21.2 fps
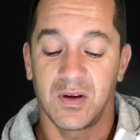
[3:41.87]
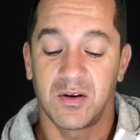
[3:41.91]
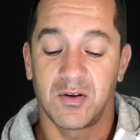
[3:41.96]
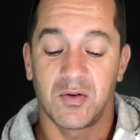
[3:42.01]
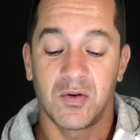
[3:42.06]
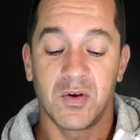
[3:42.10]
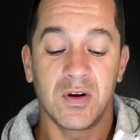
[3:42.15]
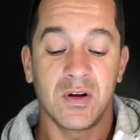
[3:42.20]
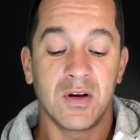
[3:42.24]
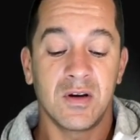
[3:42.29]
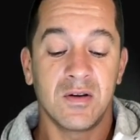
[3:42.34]

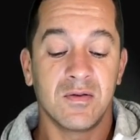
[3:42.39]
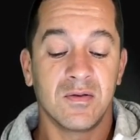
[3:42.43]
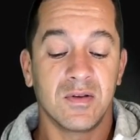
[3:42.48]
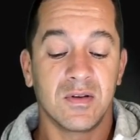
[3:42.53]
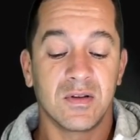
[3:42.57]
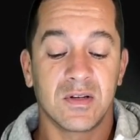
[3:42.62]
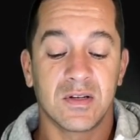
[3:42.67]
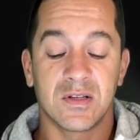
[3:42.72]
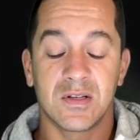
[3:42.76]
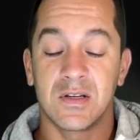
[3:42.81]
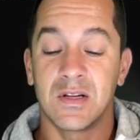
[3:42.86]
Krita
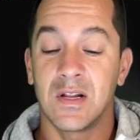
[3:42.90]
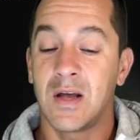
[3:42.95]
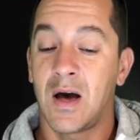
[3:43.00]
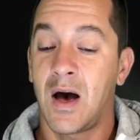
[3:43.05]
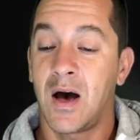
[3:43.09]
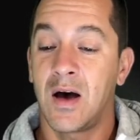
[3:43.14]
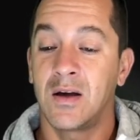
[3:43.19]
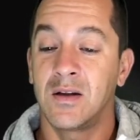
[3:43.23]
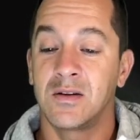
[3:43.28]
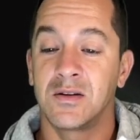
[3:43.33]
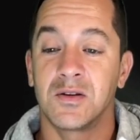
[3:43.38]
does
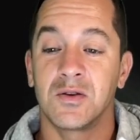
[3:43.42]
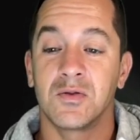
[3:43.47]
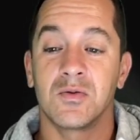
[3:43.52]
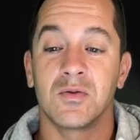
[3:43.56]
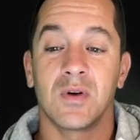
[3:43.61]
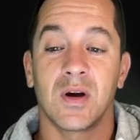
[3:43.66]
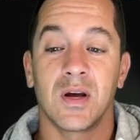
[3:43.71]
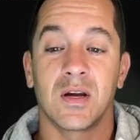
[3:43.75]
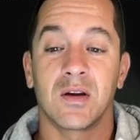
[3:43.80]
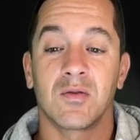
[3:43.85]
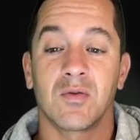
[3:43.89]
not do
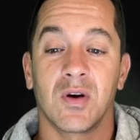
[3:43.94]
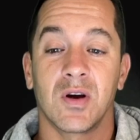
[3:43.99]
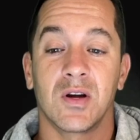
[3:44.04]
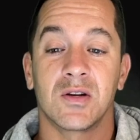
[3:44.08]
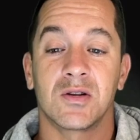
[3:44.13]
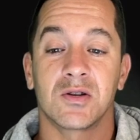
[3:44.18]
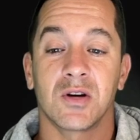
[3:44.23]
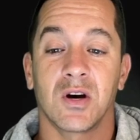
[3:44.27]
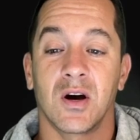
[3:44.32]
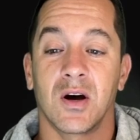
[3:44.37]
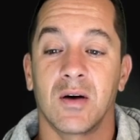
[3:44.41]
a great
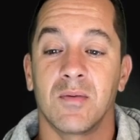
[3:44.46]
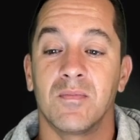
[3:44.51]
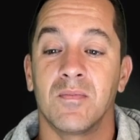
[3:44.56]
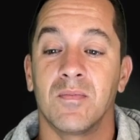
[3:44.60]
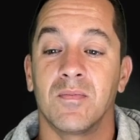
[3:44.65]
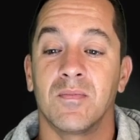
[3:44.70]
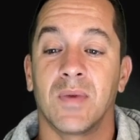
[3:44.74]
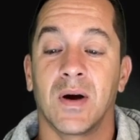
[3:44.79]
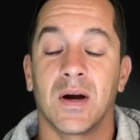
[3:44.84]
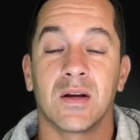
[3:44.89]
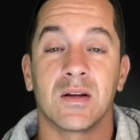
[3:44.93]
job
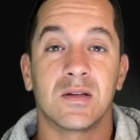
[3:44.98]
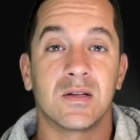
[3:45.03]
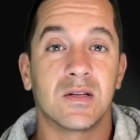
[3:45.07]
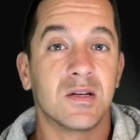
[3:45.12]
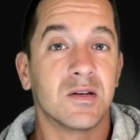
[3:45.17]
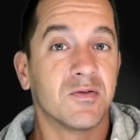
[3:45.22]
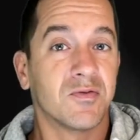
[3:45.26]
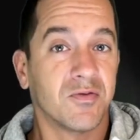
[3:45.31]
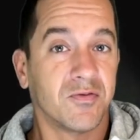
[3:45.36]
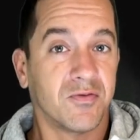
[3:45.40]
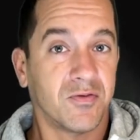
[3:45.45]
by
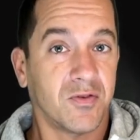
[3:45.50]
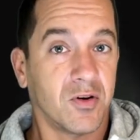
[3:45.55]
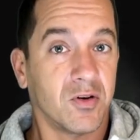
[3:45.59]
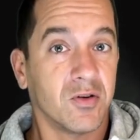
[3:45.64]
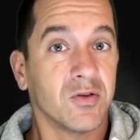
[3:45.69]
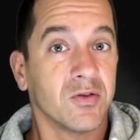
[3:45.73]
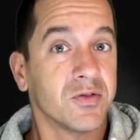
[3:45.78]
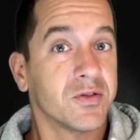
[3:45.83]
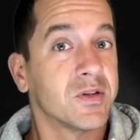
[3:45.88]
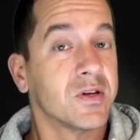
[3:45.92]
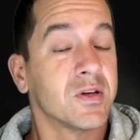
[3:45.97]

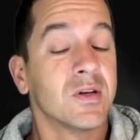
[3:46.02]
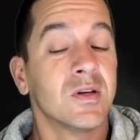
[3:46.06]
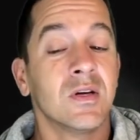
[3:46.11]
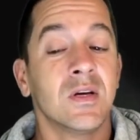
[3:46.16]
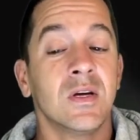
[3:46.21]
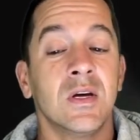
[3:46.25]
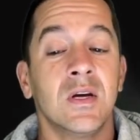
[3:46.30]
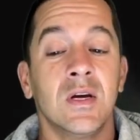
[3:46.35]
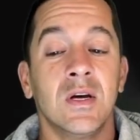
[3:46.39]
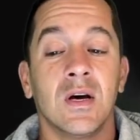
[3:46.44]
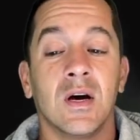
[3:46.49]
default
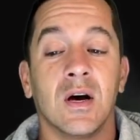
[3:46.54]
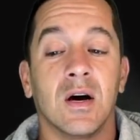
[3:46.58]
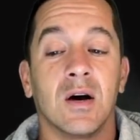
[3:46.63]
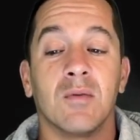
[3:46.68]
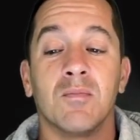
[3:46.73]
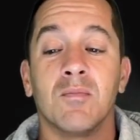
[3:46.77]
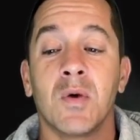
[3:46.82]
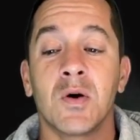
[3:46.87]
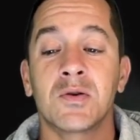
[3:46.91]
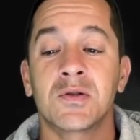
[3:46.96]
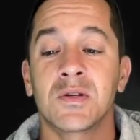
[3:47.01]
uh,
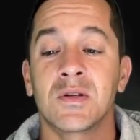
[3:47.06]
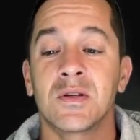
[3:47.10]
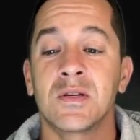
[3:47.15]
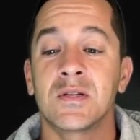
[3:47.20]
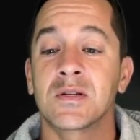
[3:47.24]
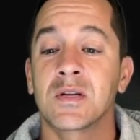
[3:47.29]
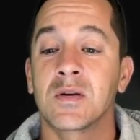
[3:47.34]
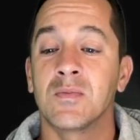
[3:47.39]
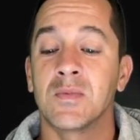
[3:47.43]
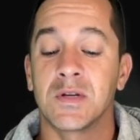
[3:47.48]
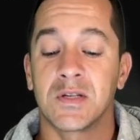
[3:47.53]
most of
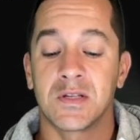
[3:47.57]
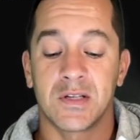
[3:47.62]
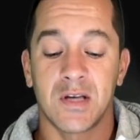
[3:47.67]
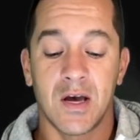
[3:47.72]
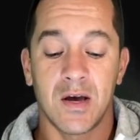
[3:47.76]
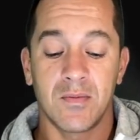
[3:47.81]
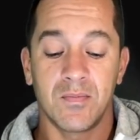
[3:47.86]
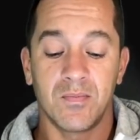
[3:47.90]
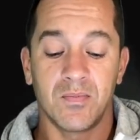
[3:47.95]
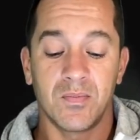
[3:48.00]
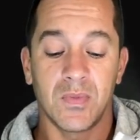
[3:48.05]
these can be
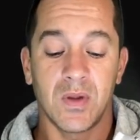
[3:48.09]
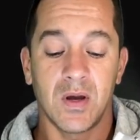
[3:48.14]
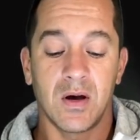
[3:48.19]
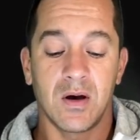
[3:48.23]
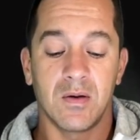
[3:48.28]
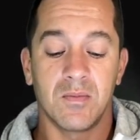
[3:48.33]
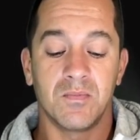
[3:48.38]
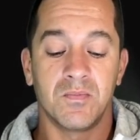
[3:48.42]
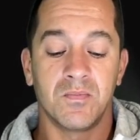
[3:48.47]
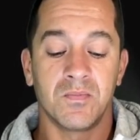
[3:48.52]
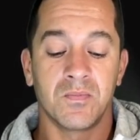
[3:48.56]
set.
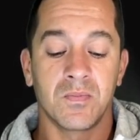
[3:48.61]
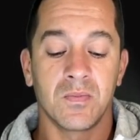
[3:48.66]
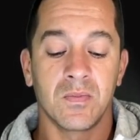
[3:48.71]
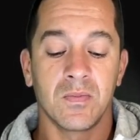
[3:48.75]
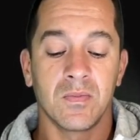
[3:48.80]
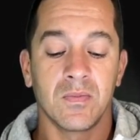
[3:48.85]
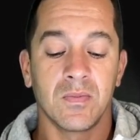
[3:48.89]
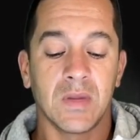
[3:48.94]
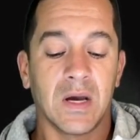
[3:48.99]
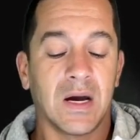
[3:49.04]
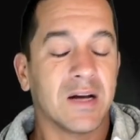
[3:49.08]
Um,
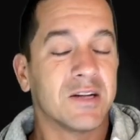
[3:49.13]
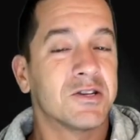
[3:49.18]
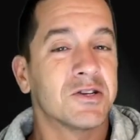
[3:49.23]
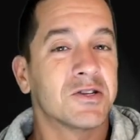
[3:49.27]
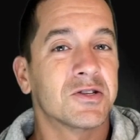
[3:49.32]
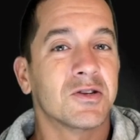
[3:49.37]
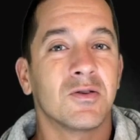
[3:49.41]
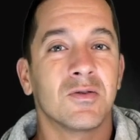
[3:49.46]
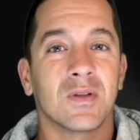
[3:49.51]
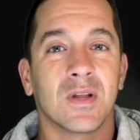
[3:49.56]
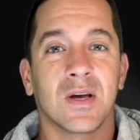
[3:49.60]
I just
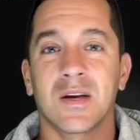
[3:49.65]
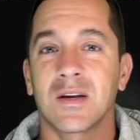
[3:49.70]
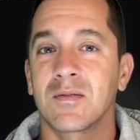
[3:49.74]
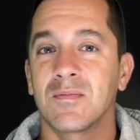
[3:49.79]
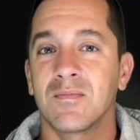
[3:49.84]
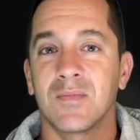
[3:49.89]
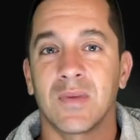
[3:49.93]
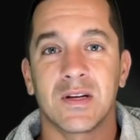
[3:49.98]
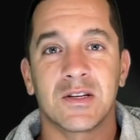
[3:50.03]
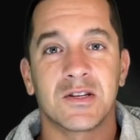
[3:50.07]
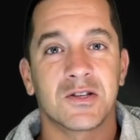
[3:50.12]
don't like
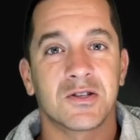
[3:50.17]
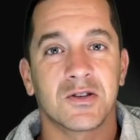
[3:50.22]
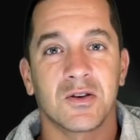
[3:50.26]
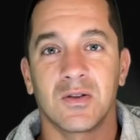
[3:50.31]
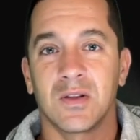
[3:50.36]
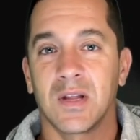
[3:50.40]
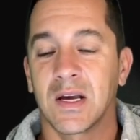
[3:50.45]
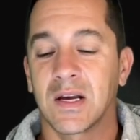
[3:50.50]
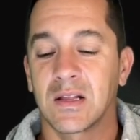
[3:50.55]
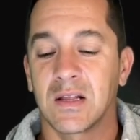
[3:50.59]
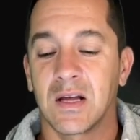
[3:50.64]
I just don't
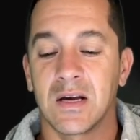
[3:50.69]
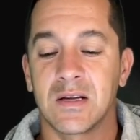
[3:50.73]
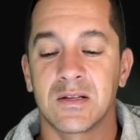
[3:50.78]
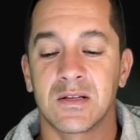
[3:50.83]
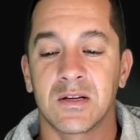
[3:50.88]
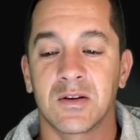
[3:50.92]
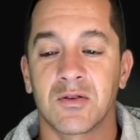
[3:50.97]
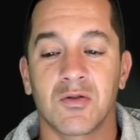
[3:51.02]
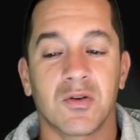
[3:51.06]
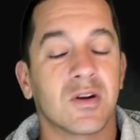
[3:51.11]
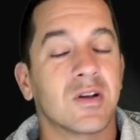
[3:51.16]
like lines
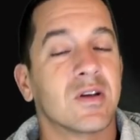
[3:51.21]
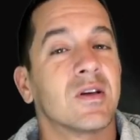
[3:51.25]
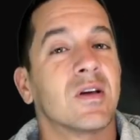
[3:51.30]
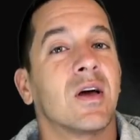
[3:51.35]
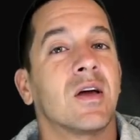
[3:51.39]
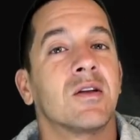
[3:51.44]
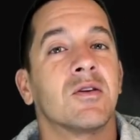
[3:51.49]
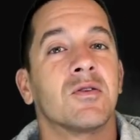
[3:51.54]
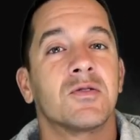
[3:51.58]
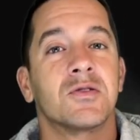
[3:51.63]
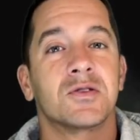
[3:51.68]
in Krita.
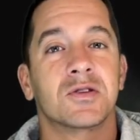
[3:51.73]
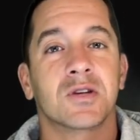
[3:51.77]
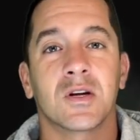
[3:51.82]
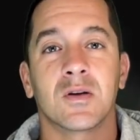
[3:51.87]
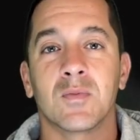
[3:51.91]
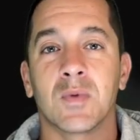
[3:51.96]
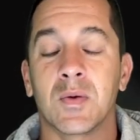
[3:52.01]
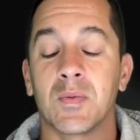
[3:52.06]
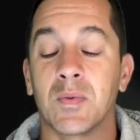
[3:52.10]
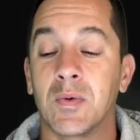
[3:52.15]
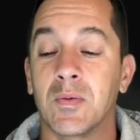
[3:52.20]
I know there's going
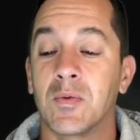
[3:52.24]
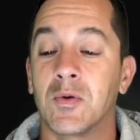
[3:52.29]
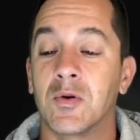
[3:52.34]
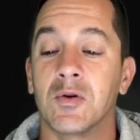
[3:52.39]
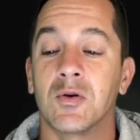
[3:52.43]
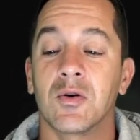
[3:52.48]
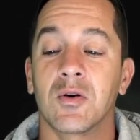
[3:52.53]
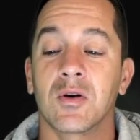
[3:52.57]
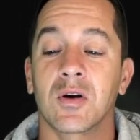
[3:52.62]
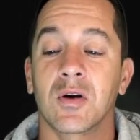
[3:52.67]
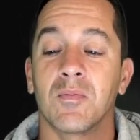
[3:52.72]
to be people who
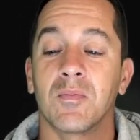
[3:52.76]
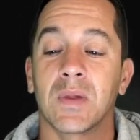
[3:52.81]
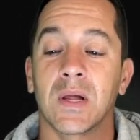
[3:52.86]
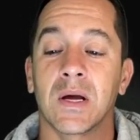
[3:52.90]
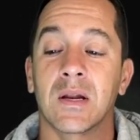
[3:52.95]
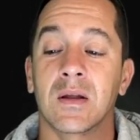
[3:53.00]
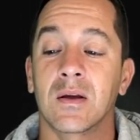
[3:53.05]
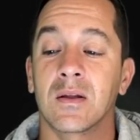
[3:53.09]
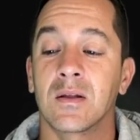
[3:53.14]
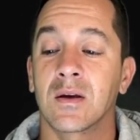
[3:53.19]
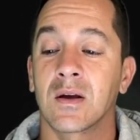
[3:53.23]
are
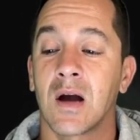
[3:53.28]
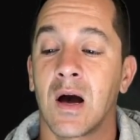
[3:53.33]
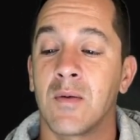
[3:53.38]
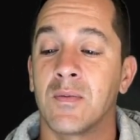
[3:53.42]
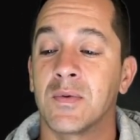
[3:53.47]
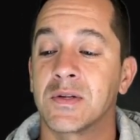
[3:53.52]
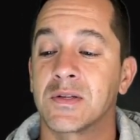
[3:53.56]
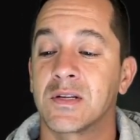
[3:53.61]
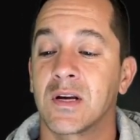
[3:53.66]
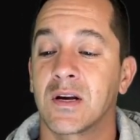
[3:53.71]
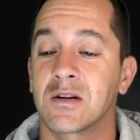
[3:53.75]
complaining in the
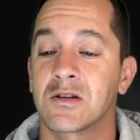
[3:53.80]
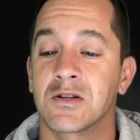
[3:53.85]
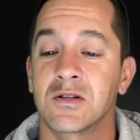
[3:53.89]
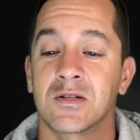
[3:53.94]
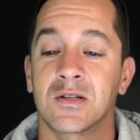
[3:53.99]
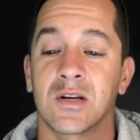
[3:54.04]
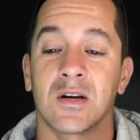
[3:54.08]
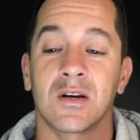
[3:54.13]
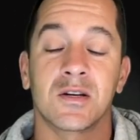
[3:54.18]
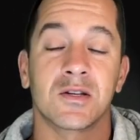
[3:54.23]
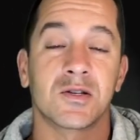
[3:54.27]
comments section
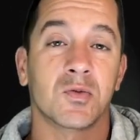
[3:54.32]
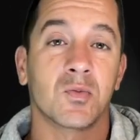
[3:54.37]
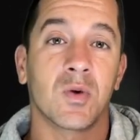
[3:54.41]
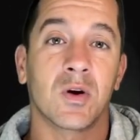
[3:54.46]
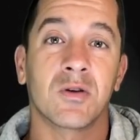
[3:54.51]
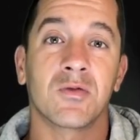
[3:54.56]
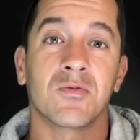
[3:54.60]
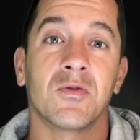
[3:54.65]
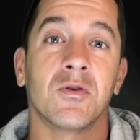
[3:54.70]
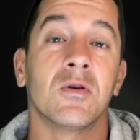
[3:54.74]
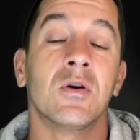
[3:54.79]
saying it's
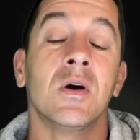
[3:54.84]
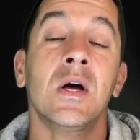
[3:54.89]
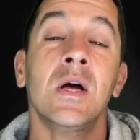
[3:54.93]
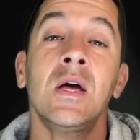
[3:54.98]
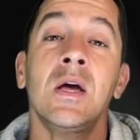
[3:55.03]
wonderful.